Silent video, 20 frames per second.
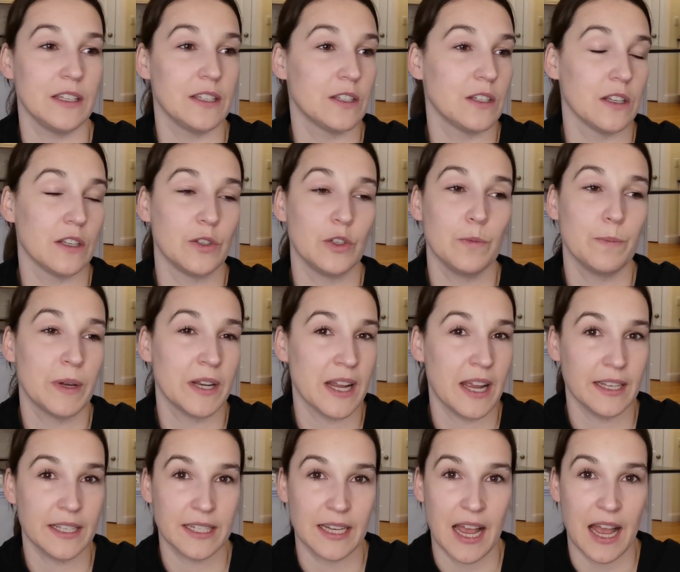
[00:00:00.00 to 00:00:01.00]
He's a super
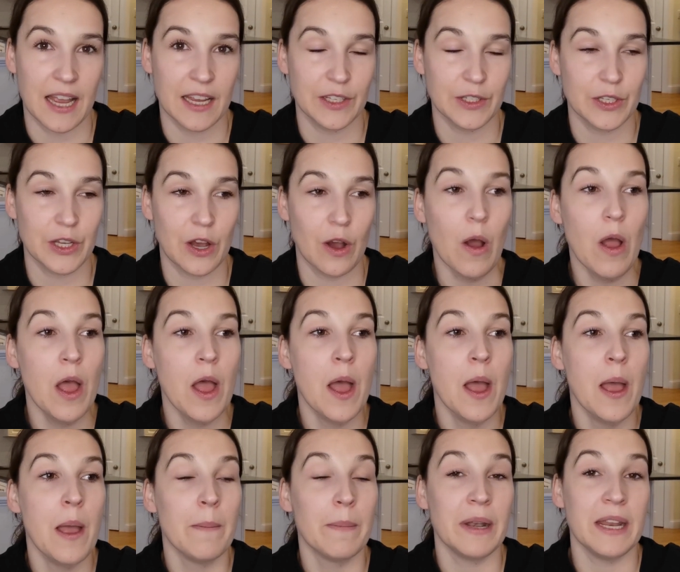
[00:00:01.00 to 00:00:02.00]
nice guy, so
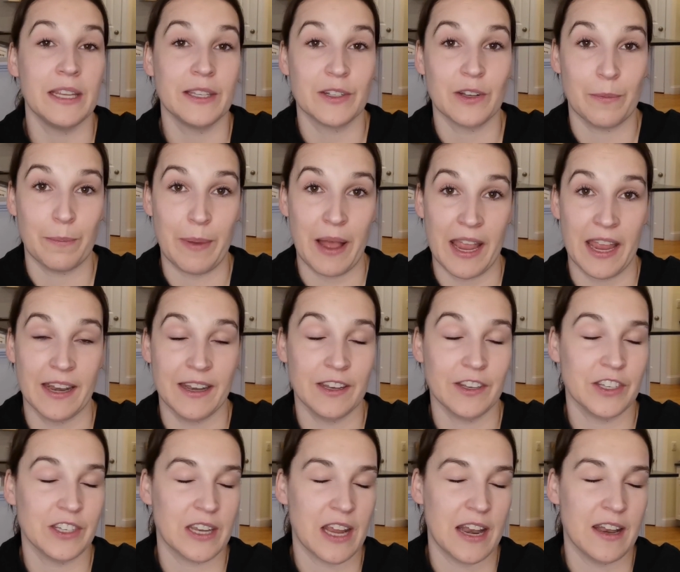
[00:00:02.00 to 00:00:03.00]
please stop by at
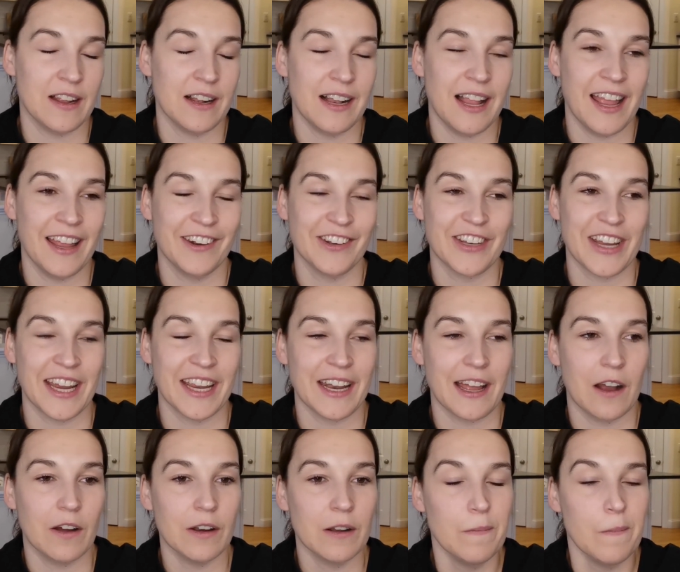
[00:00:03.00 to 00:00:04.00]
his channel and check it
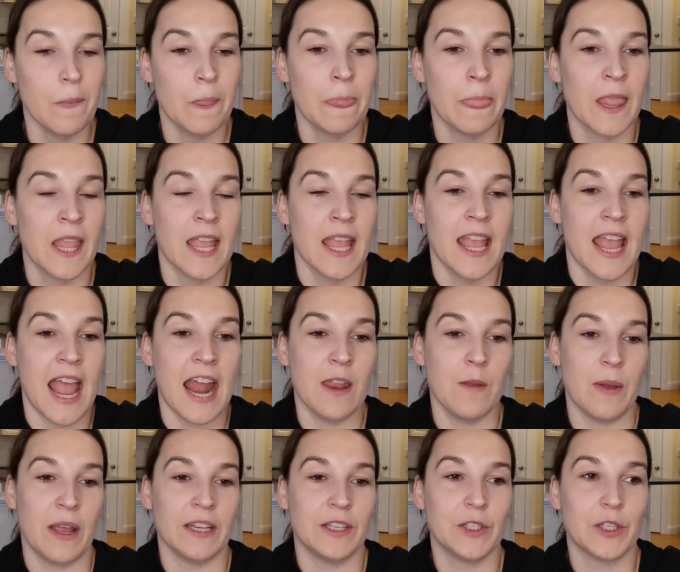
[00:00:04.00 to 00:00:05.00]
out.
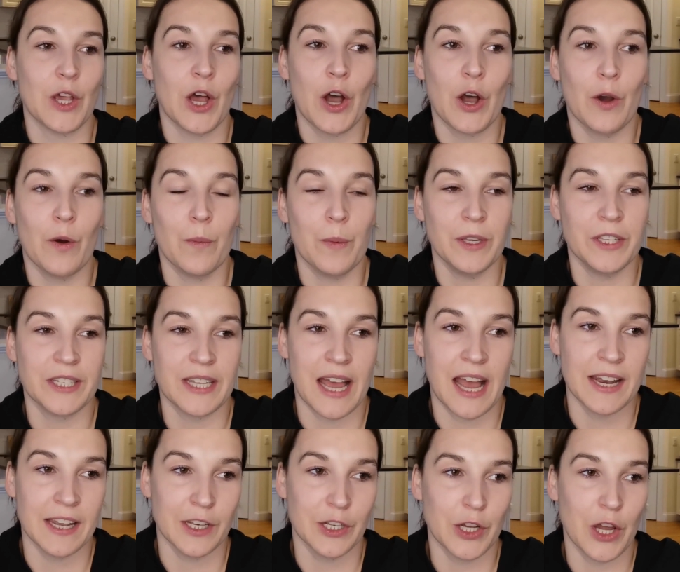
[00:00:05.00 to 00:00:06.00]
Anyway, so we
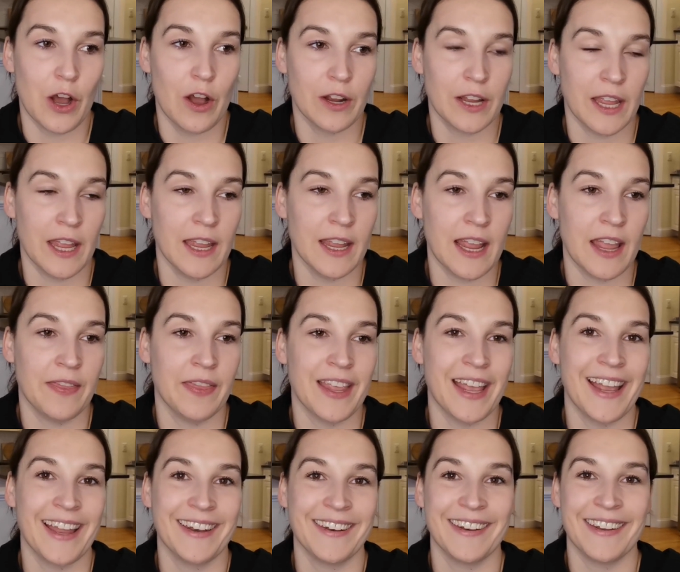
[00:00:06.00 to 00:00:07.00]
started talking,
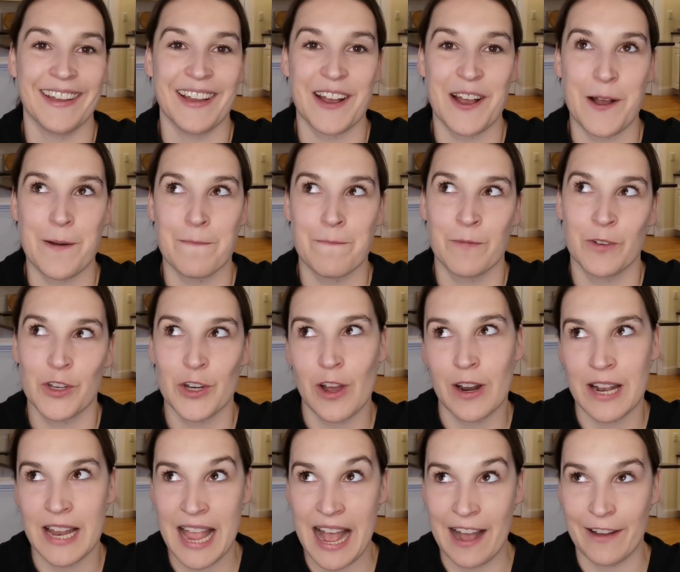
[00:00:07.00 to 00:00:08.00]
and then
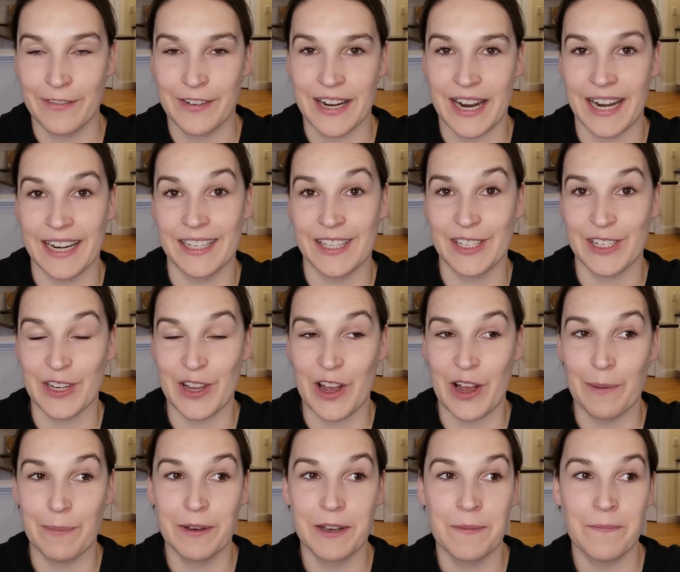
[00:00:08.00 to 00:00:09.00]
shortly after I
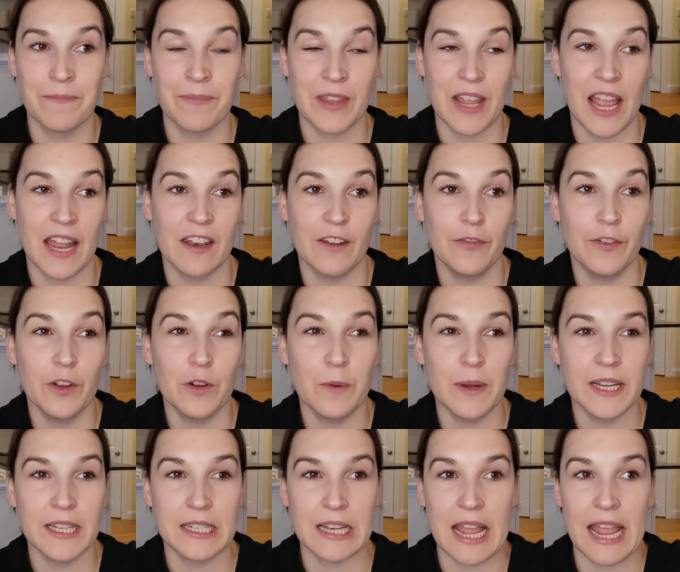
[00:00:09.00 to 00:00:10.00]
stopped, and a
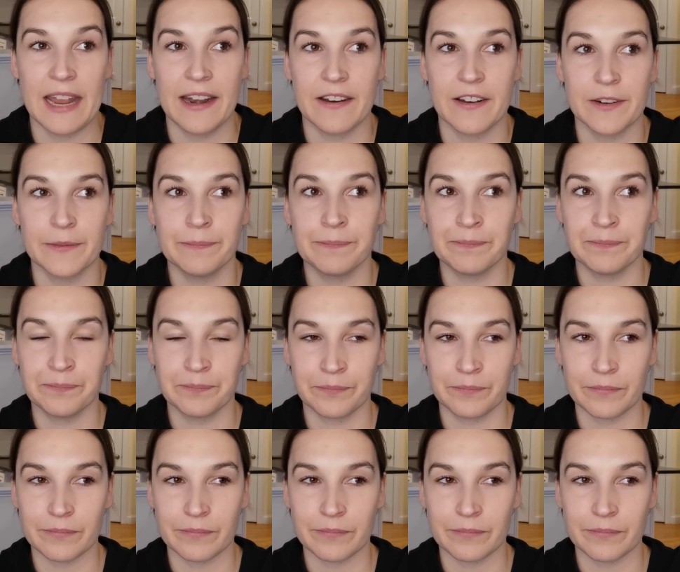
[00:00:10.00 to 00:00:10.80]
few weeks later